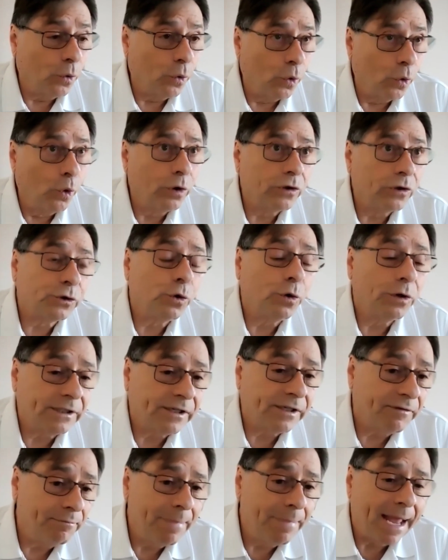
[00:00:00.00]
all sorts
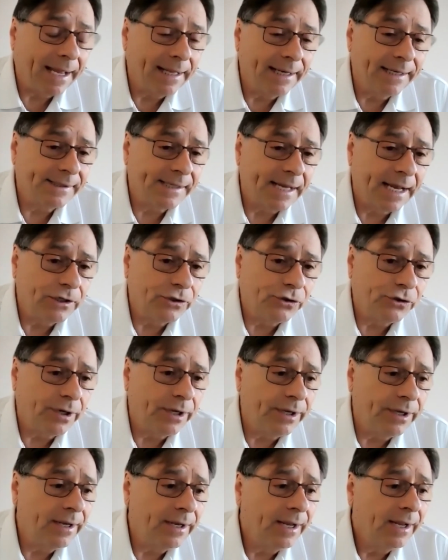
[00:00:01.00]
of
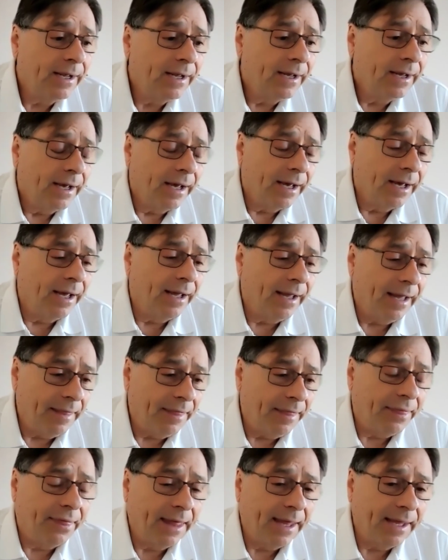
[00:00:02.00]
mechanization
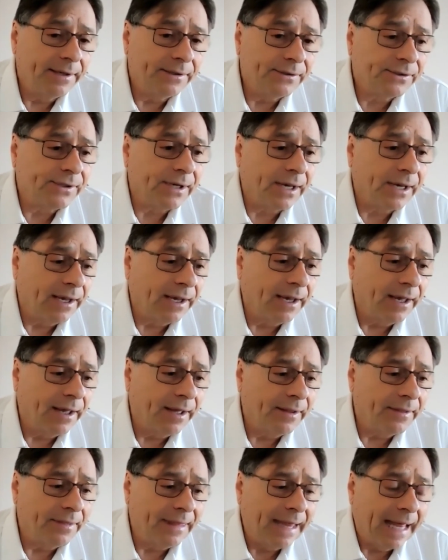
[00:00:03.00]
and things
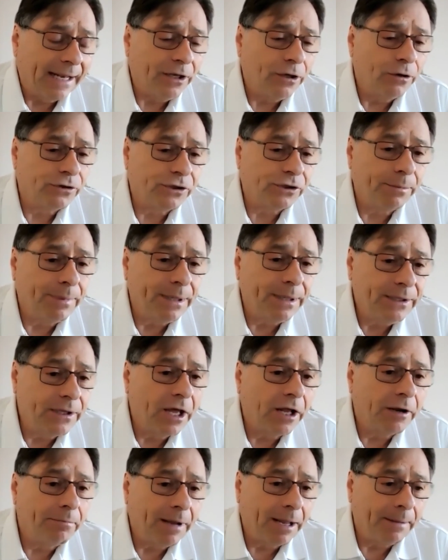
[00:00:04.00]
that used to be
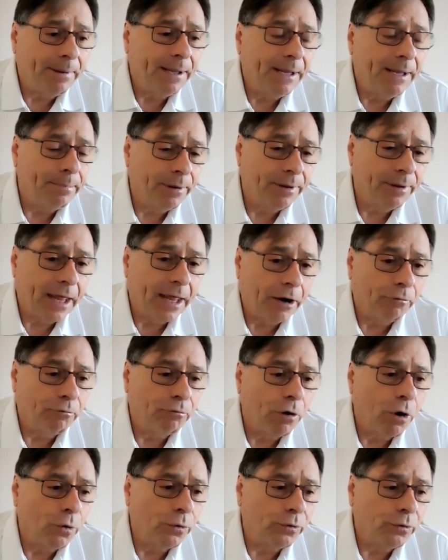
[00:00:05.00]
done by people that are
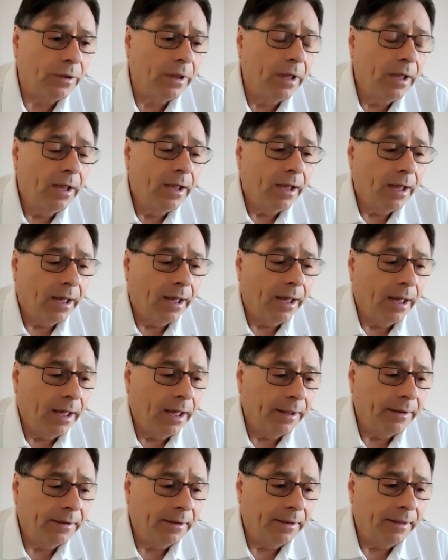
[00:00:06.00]
rote
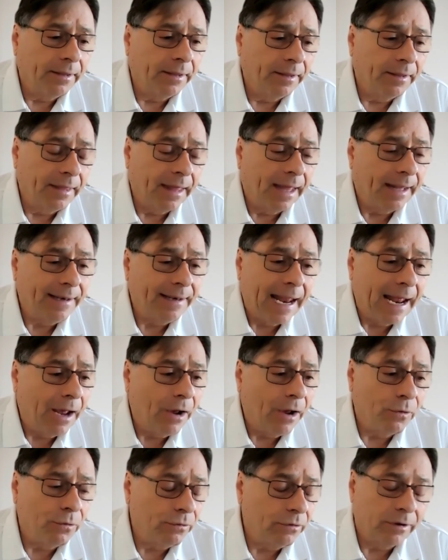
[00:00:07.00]
that
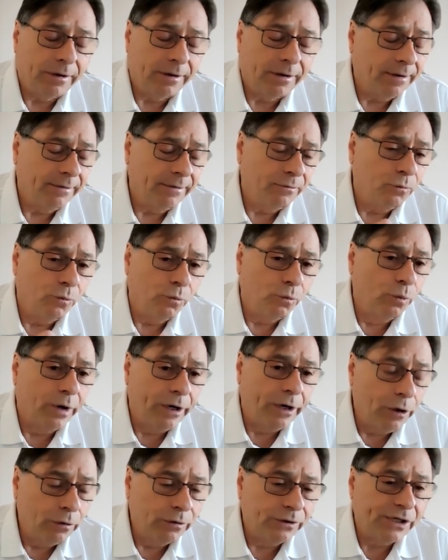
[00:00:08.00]
now we're
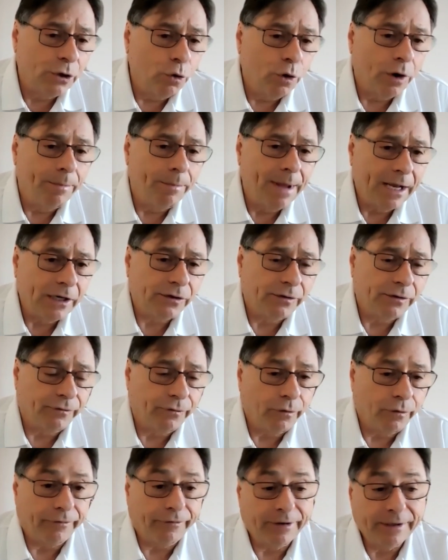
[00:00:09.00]
using automation
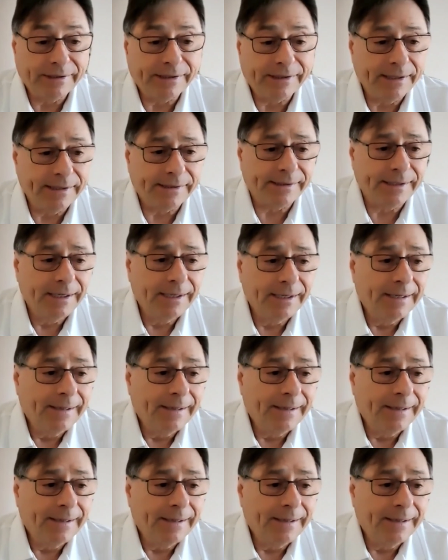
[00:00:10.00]
for. For instance,